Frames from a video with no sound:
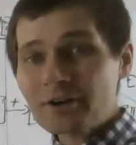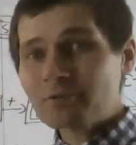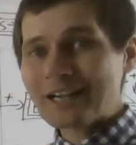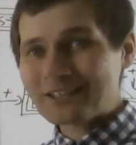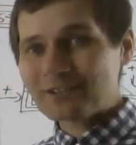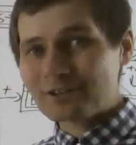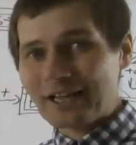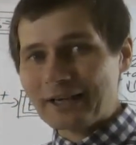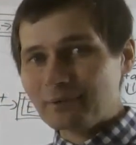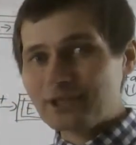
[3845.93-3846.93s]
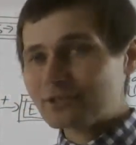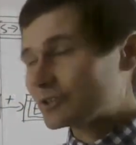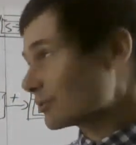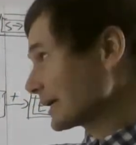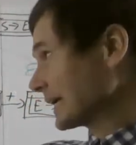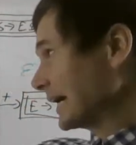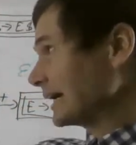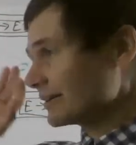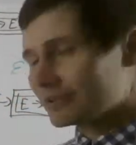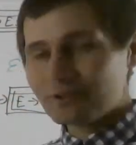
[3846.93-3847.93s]
a regular language, so we
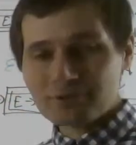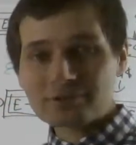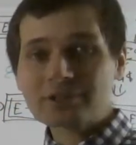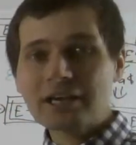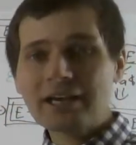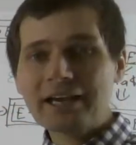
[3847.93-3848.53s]
can't use